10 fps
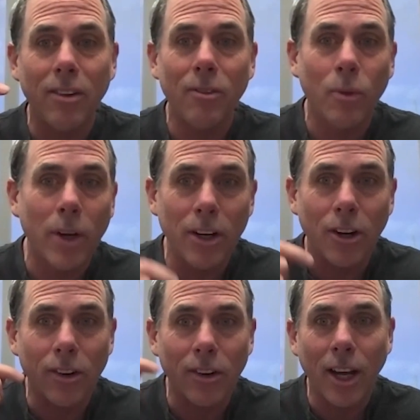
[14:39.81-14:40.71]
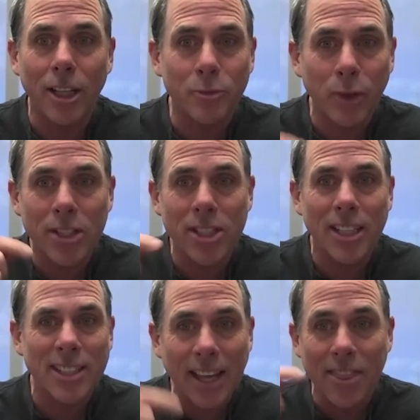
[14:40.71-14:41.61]
when your husband
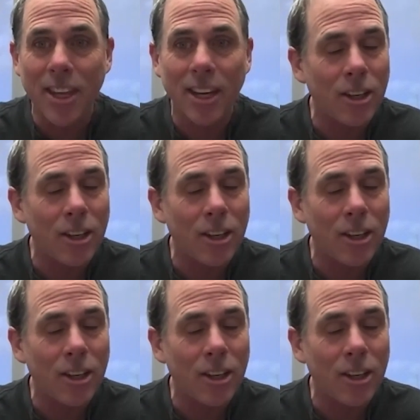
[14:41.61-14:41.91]
says that thing